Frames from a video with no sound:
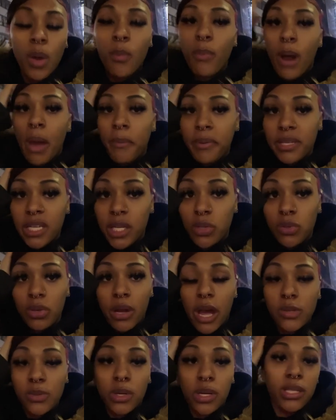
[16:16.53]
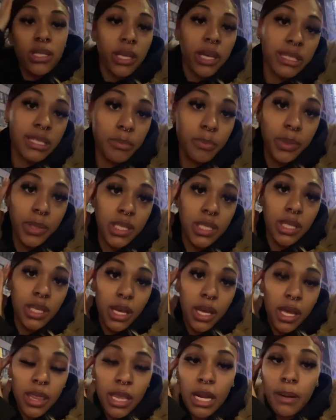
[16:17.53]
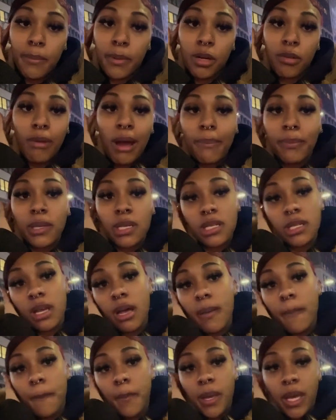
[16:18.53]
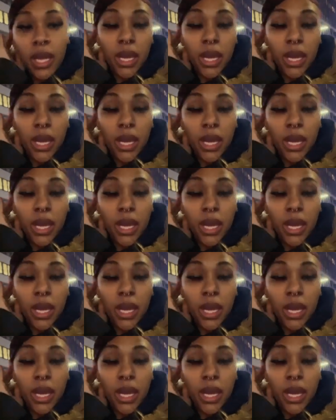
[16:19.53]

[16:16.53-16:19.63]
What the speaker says: Probably take you guys with us to get some pizza, and then I'm gonna wrap this up.